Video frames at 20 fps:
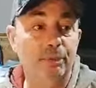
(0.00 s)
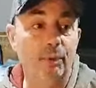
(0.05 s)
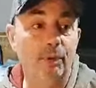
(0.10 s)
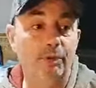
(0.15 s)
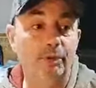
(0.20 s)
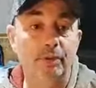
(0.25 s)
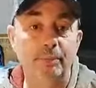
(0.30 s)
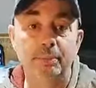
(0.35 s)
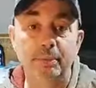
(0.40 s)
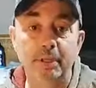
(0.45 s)

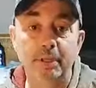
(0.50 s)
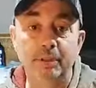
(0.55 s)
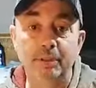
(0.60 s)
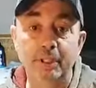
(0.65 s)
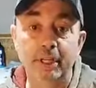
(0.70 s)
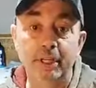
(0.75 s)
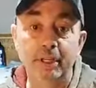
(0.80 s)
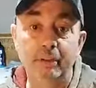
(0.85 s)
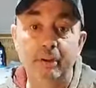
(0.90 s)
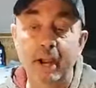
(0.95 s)
whether it be
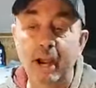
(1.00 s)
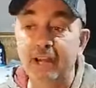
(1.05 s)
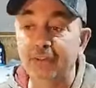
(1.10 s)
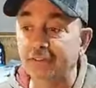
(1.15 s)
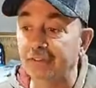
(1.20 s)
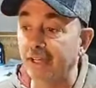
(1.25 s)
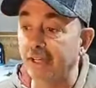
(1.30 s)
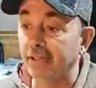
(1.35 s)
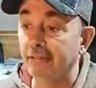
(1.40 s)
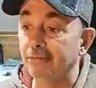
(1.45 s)
thick grass
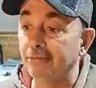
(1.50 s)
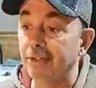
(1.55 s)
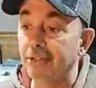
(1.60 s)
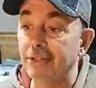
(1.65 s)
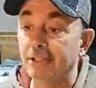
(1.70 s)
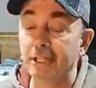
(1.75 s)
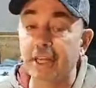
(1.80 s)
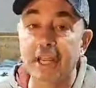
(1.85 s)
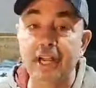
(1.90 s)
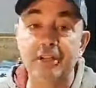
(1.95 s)
and I can fish
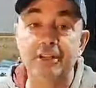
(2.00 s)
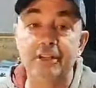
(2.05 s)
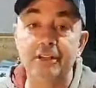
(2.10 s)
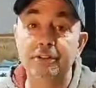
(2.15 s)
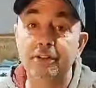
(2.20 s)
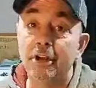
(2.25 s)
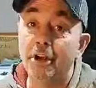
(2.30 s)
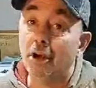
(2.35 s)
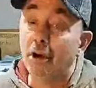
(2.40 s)
the edges